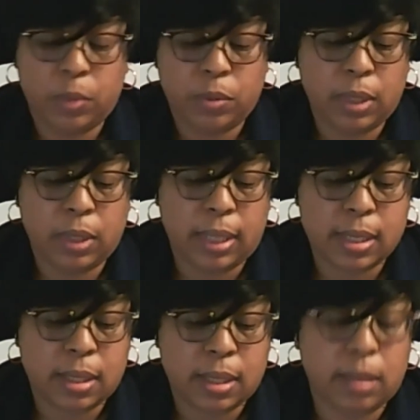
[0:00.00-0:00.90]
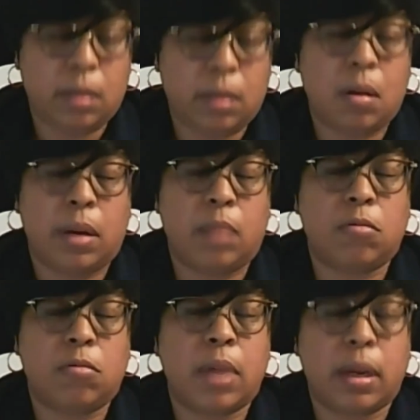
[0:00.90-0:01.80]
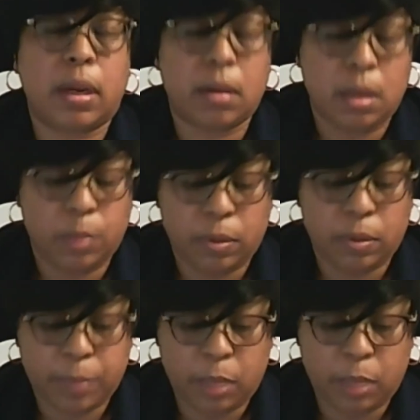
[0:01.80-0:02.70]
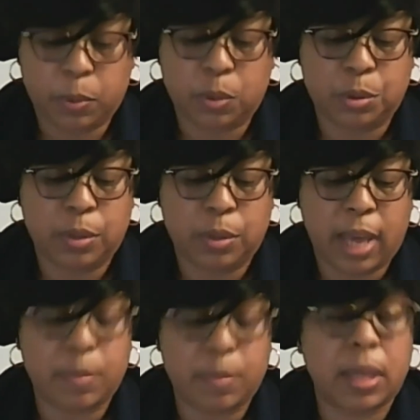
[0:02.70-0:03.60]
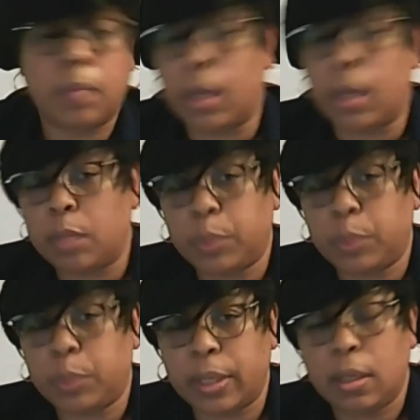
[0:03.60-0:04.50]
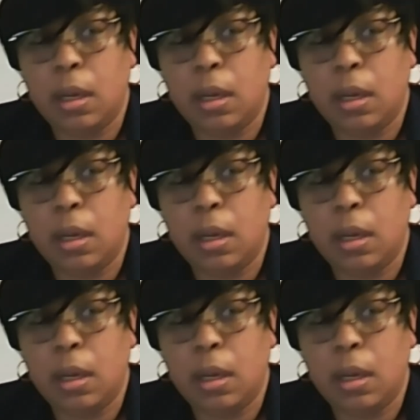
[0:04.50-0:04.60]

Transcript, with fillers: we realized that there are a record number of people who have become unemployed